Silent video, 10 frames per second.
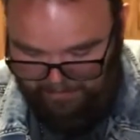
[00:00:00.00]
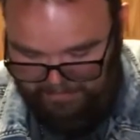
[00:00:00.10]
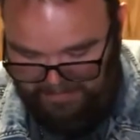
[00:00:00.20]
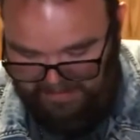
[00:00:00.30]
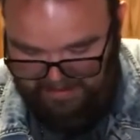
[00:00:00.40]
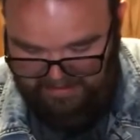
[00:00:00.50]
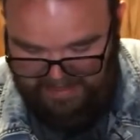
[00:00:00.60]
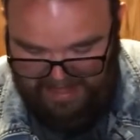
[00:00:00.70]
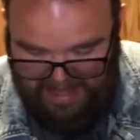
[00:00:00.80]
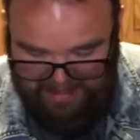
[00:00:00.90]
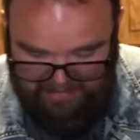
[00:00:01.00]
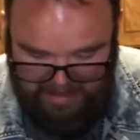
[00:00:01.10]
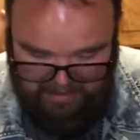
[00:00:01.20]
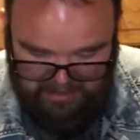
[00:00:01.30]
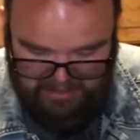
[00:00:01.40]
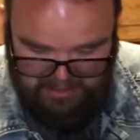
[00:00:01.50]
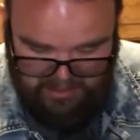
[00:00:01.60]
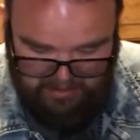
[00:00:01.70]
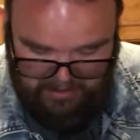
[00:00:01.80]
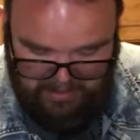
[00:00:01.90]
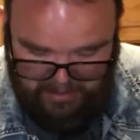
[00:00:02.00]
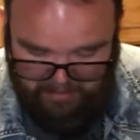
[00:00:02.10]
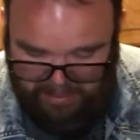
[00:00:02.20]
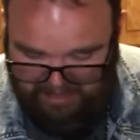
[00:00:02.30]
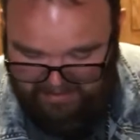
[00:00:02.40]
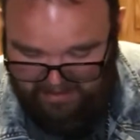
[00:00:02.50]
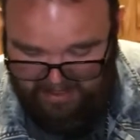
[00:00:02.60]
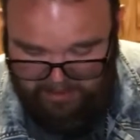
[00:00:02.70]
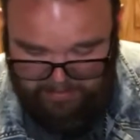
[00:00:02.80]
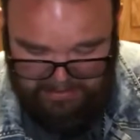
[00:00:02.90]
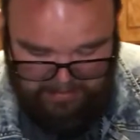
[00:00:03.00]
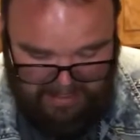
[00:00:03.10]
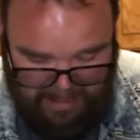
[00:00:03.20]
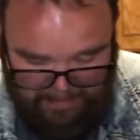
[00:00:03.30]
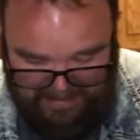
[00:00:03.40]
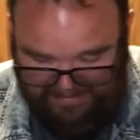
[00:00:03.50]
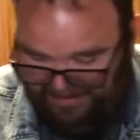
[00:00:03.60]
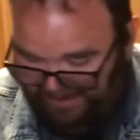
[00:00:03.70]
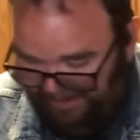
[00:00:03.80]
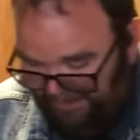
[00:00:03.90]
It takes like a half an hour just to cook the crust, and then you put the toppings on it.